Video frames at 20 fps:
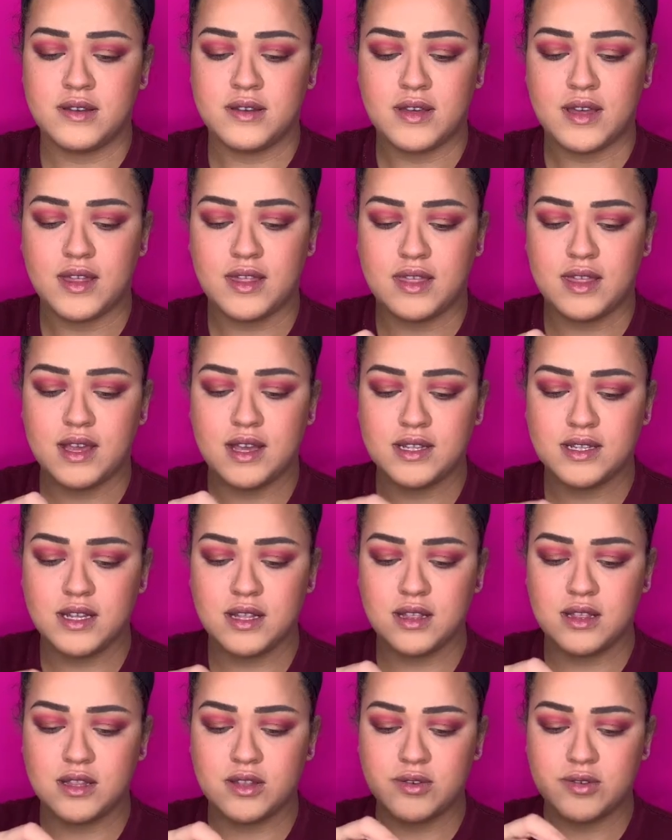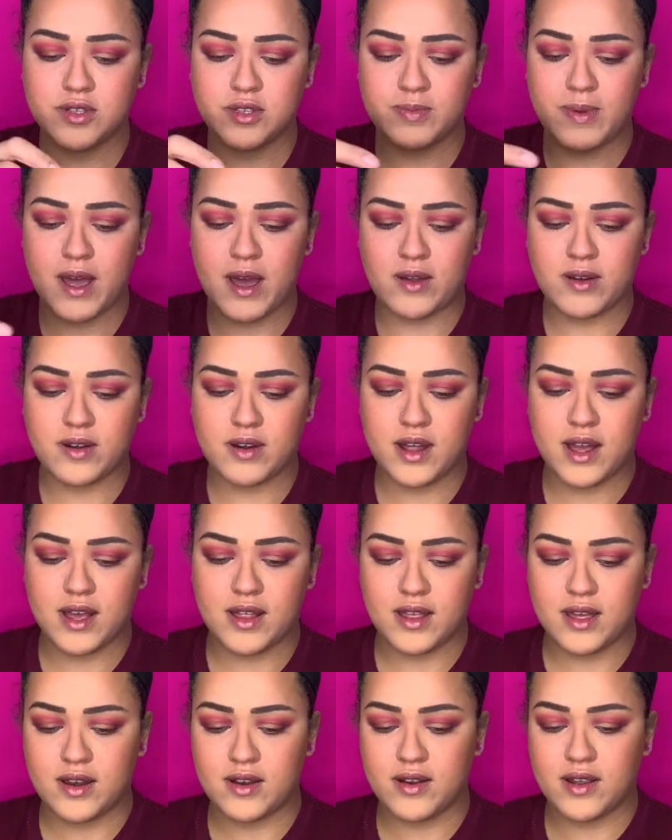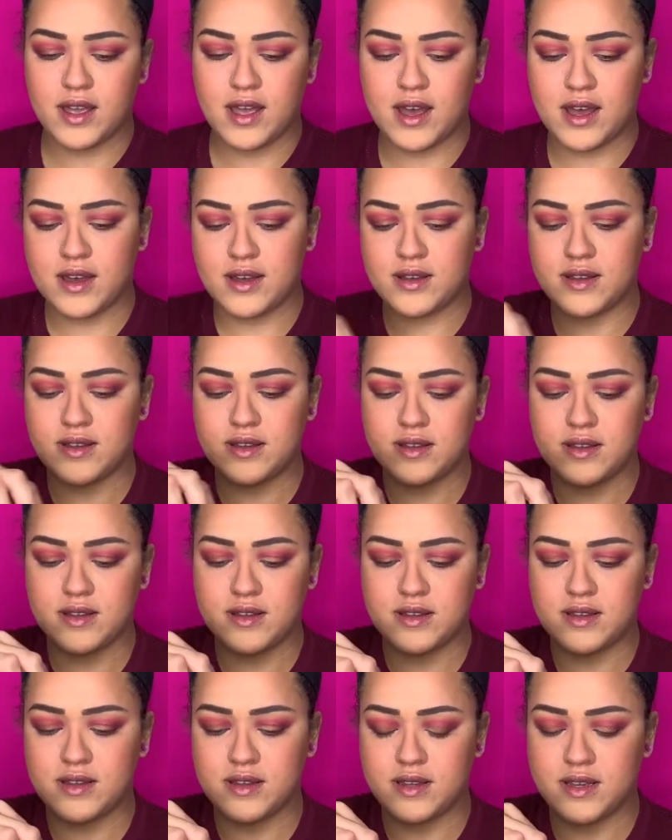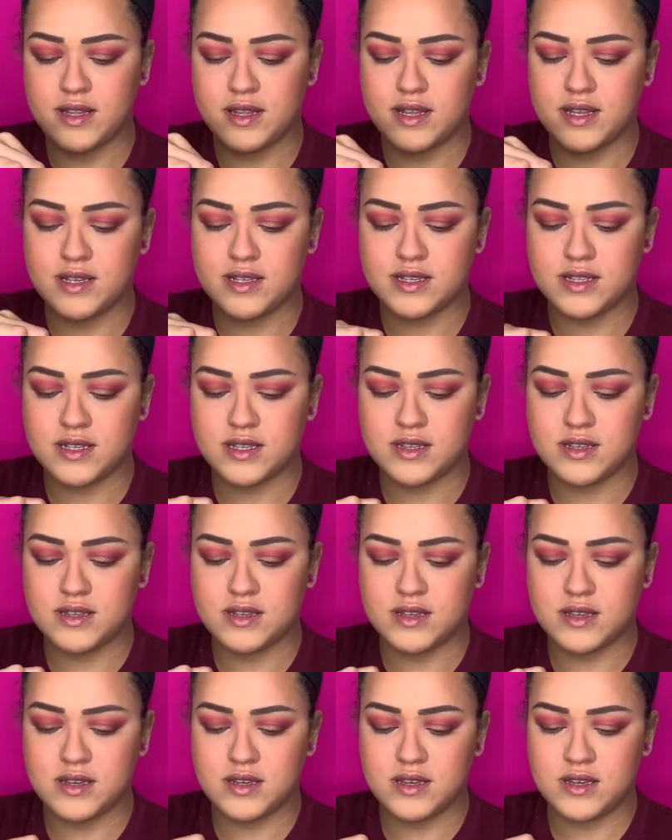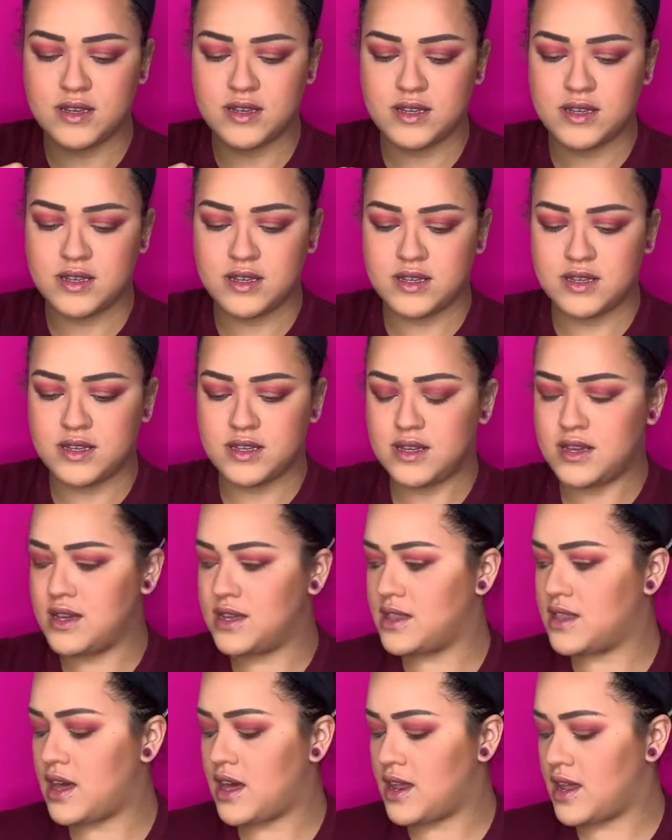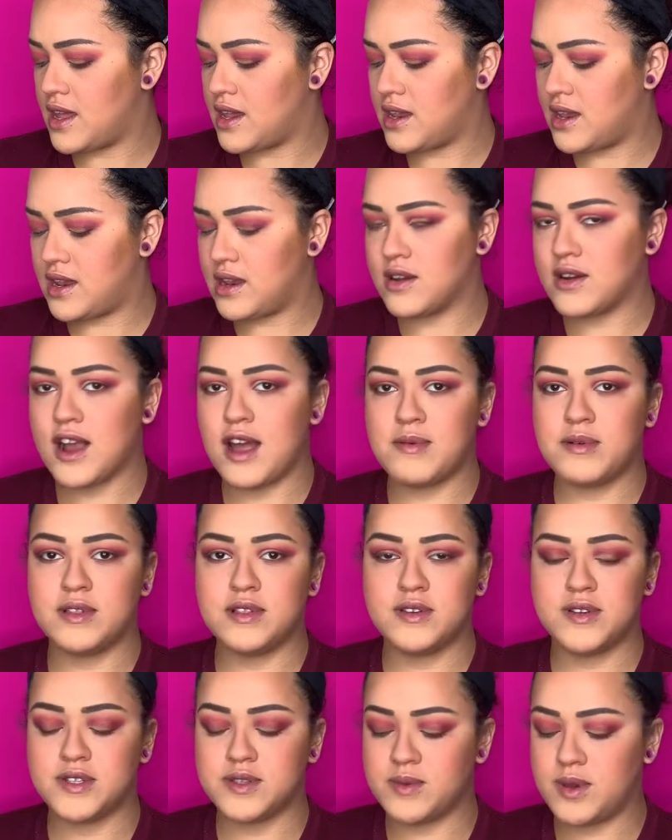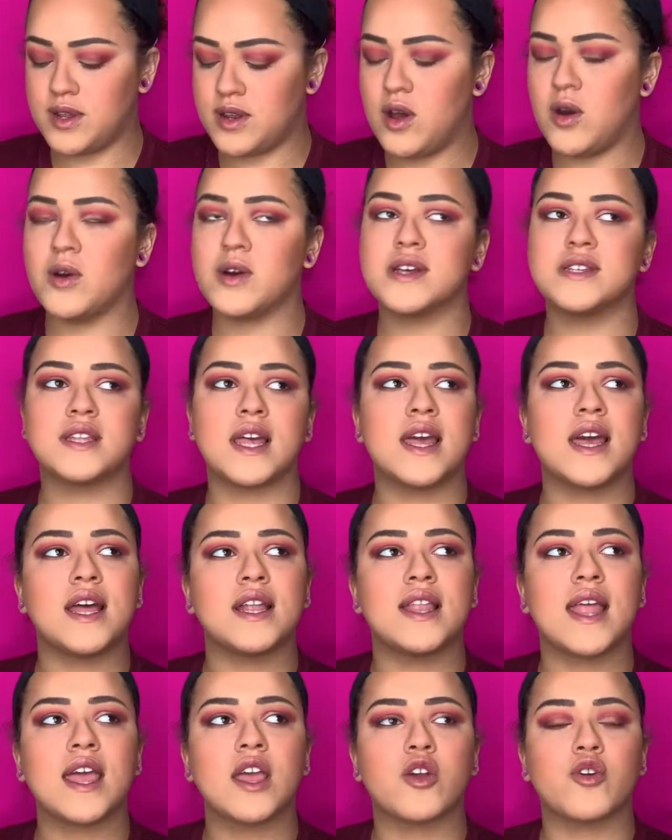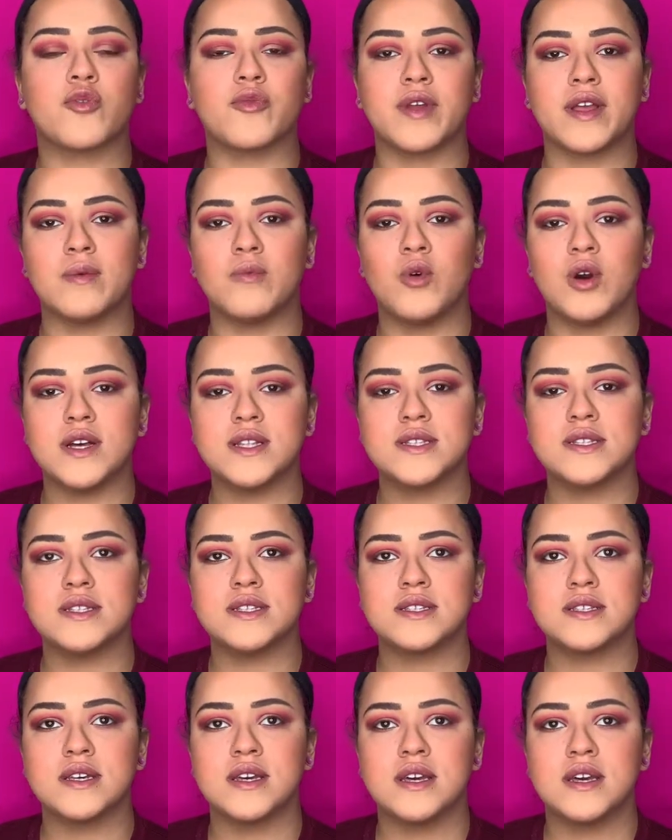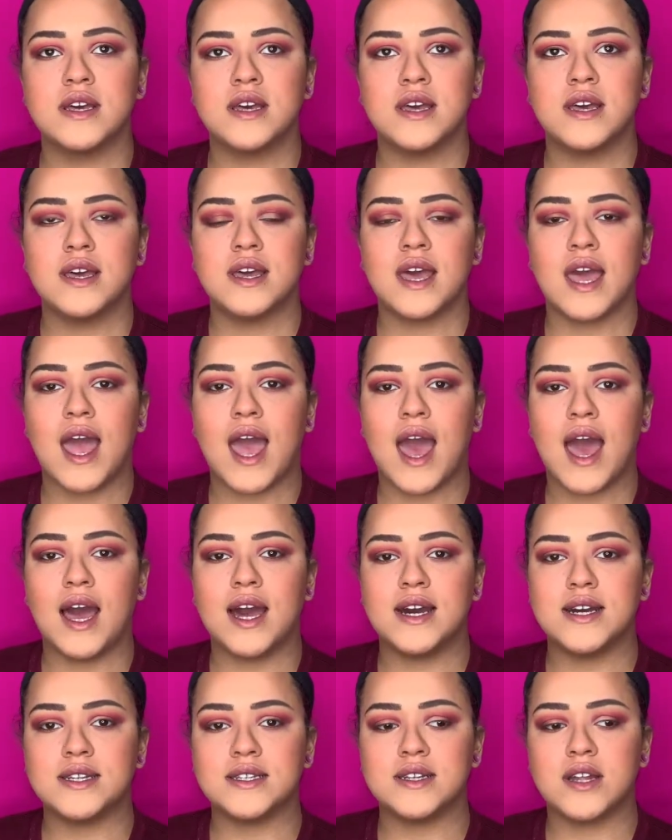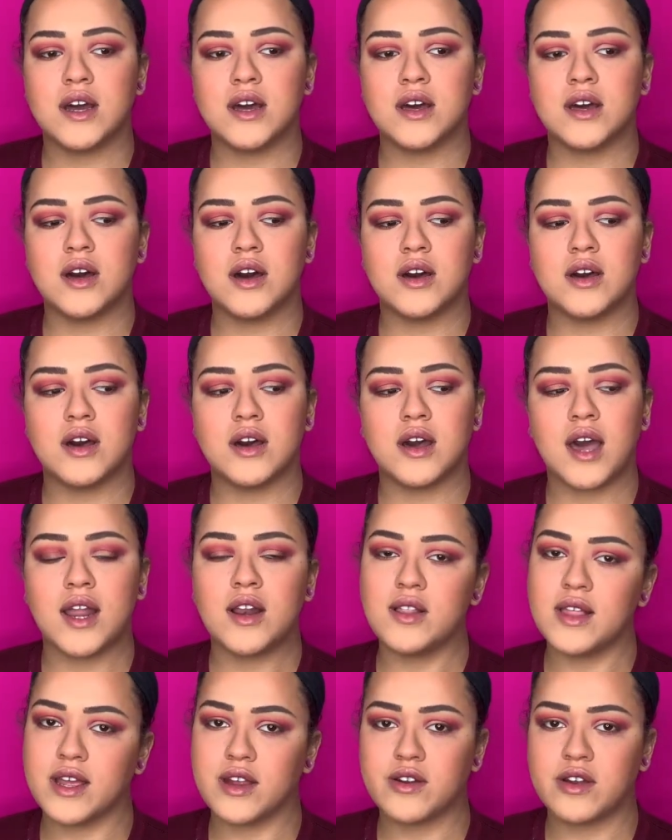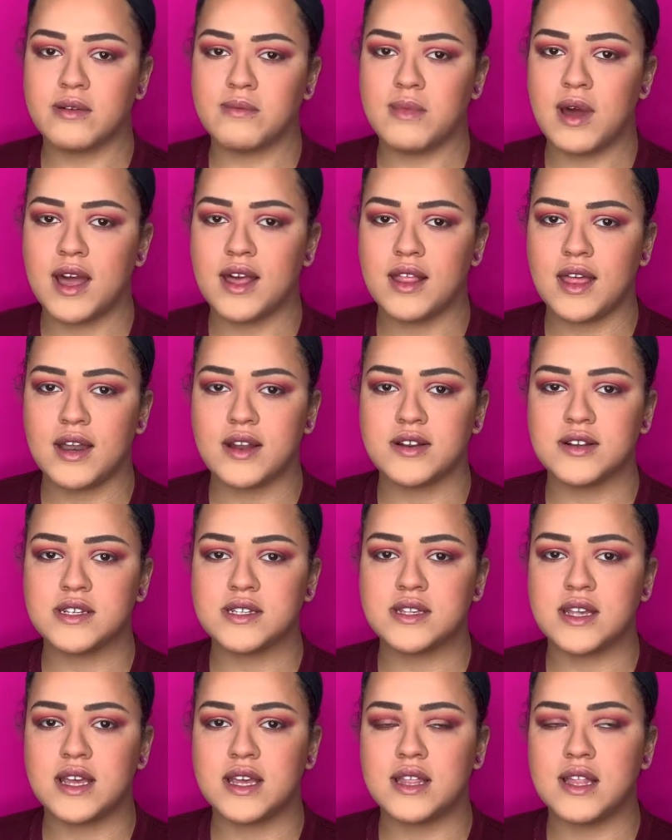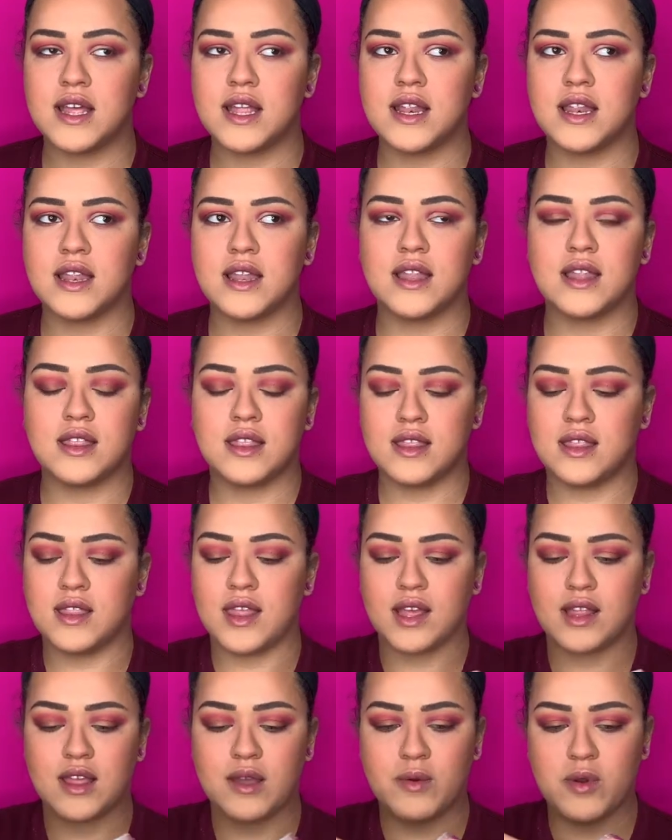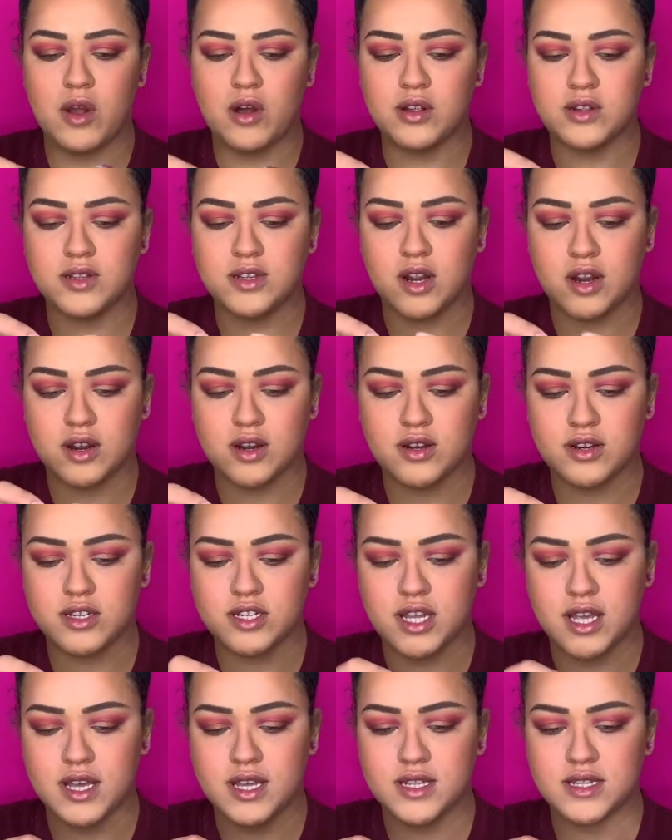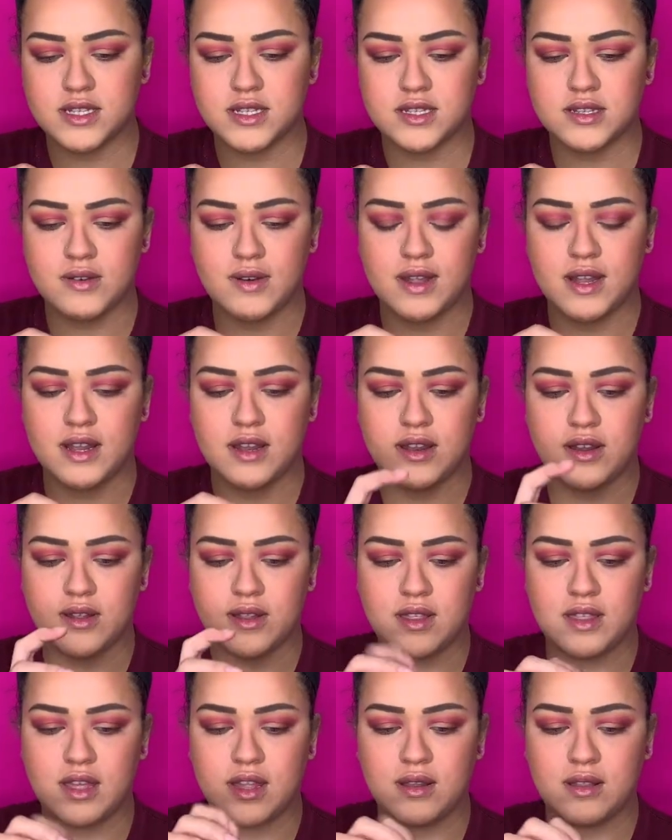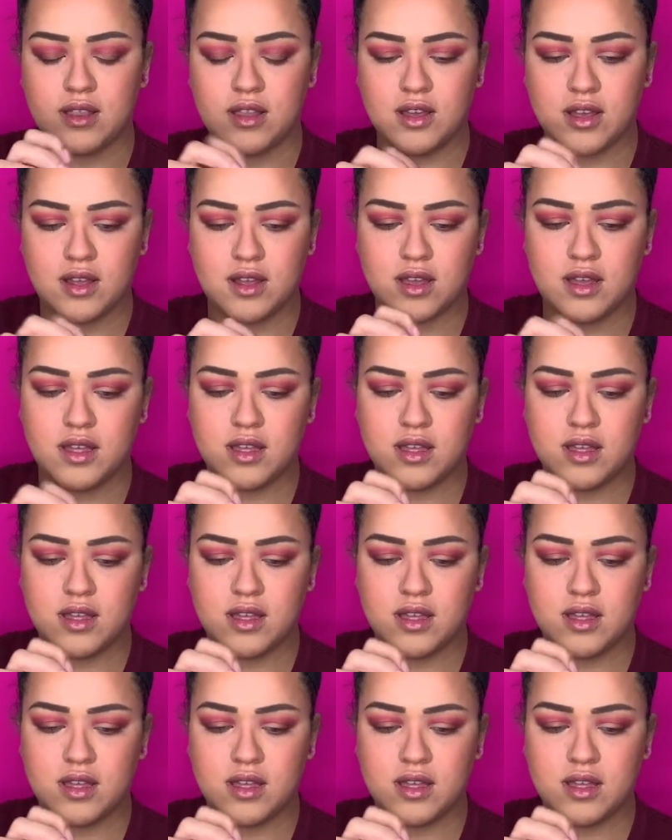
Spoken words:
I think it's a loose powdered highlighter. Yeah, it is. I thought I didn't grab a loose one. Oh, because they had like cream ones. And I don't like cream highlighters. And then like they were all darker shades. So I didn't know that they'd look...